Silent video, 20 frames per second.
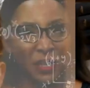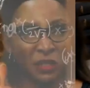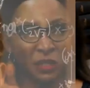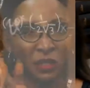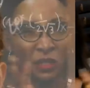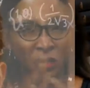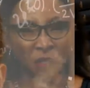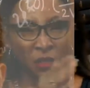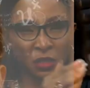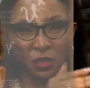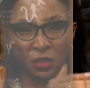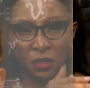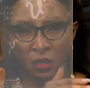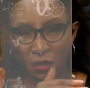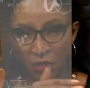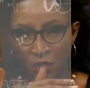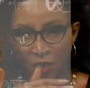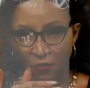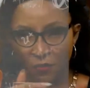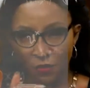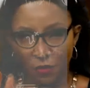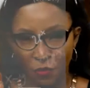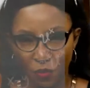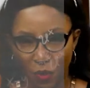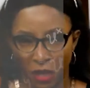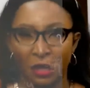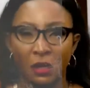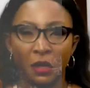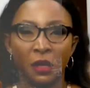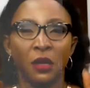digits everywhere.
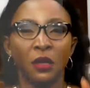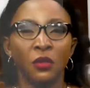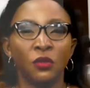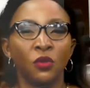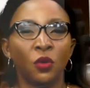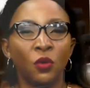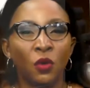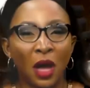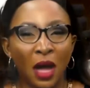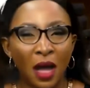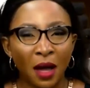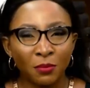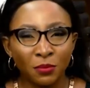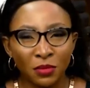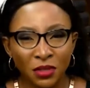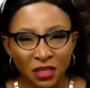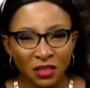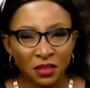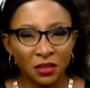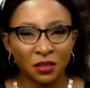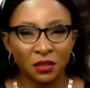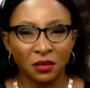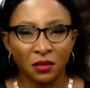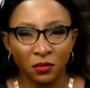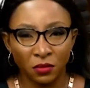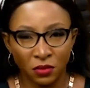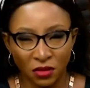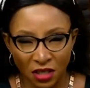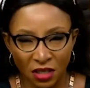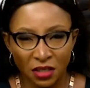So this
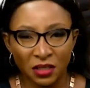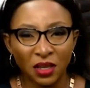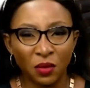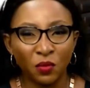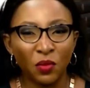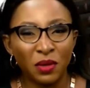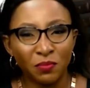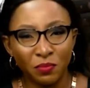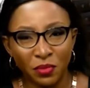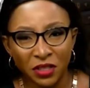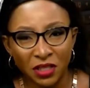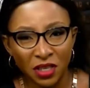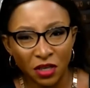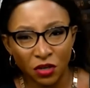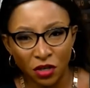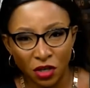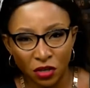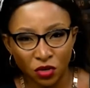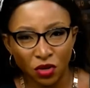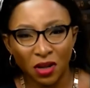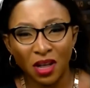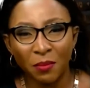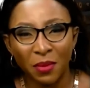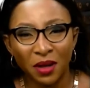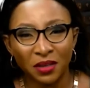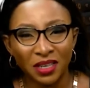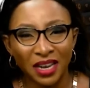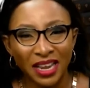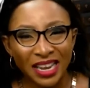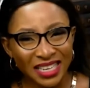things than way we say you they talk
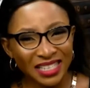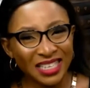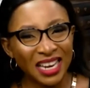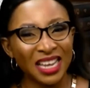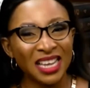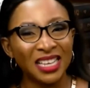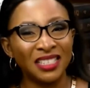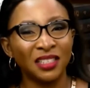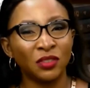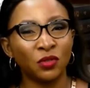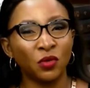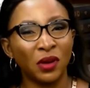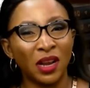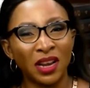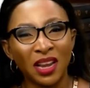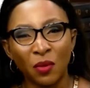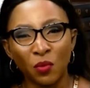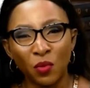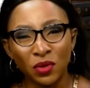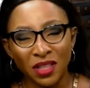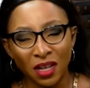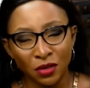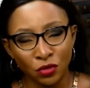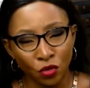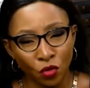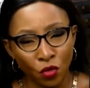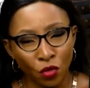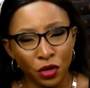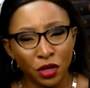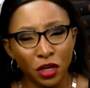about now. It they easy to learn and without
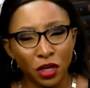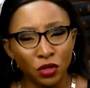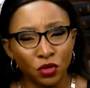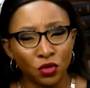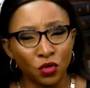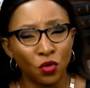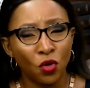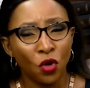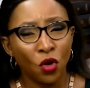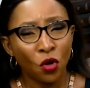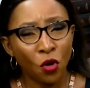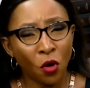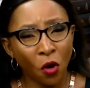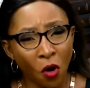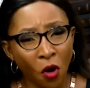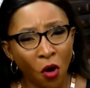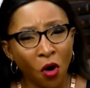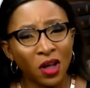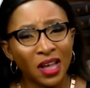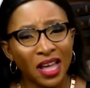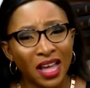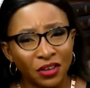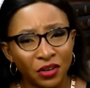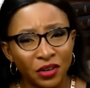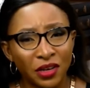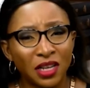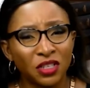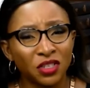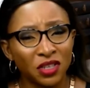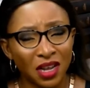going into core
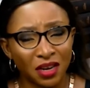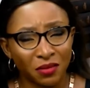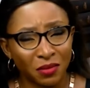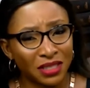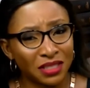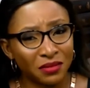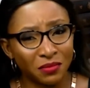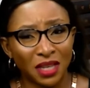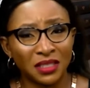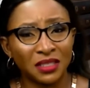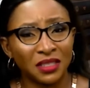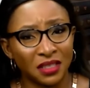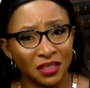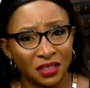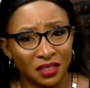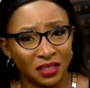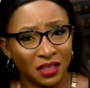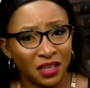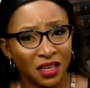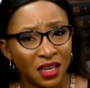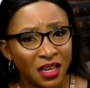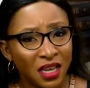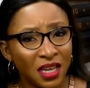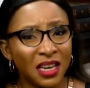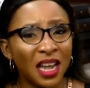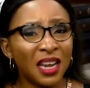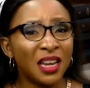calculation and mathematics. Oh. It they the